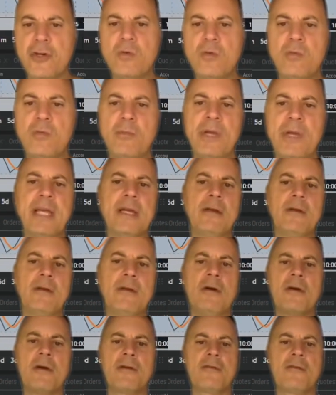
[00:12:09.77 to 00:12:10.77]
Don't make it
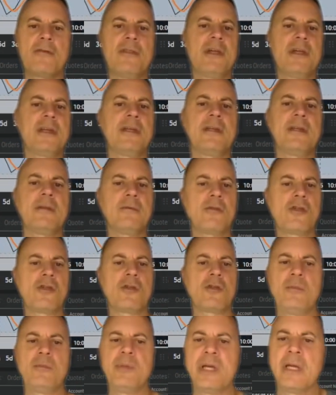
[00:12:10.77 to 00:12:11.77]
harder than it
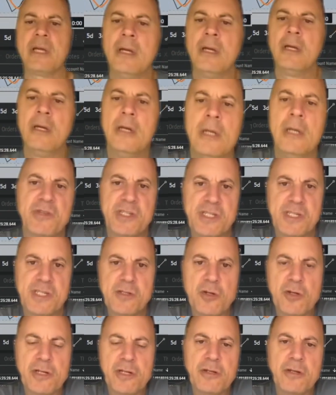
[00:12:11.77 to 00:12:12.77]
should be. So this
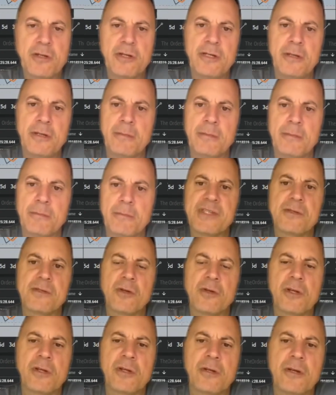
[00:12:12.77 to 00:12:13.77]
is looking good. This
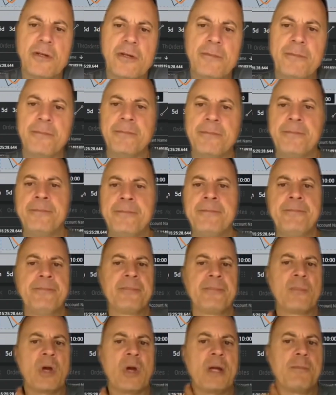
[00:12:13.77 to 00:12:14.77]
is looking good,
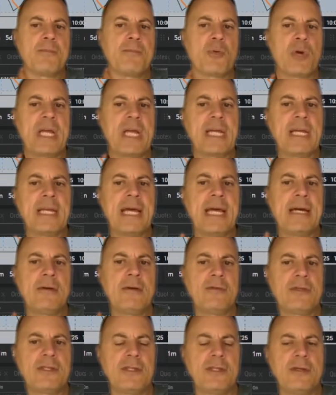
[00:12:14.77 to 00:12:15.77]
right? Breaking
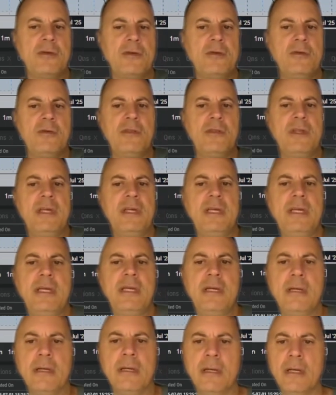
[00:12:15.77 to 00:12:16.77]
out to
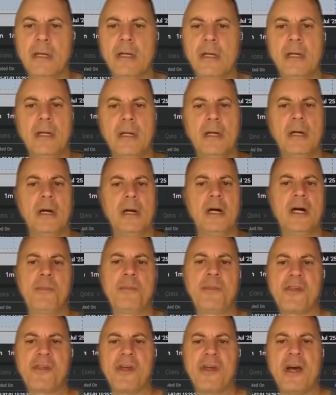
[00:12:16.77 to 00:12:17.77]
the
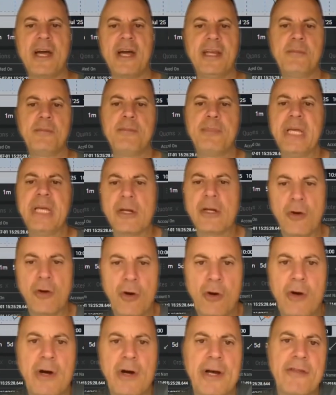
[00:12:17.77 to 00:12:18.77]
upside
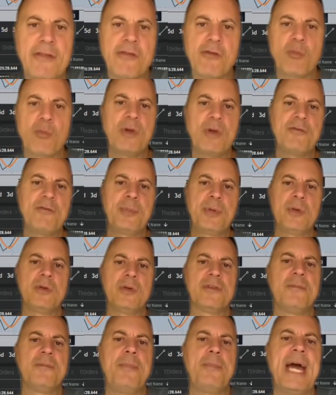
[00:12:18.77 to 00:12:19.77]
because we've
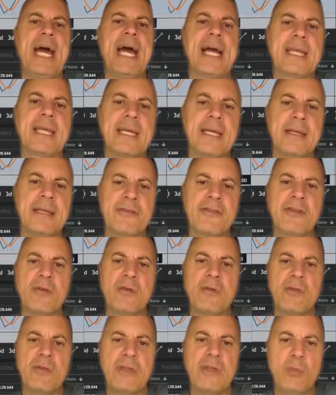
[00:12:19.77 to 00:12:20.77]
pulled back
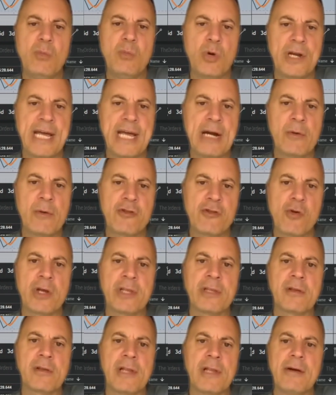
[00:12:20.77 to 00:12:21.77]
into the 1 hour
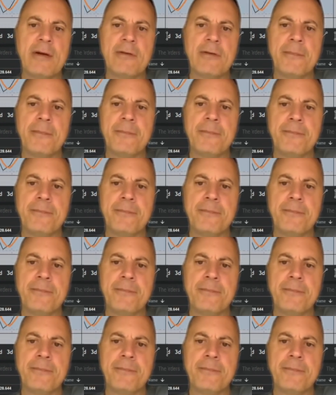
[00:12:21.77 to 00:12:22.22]
trend cloud.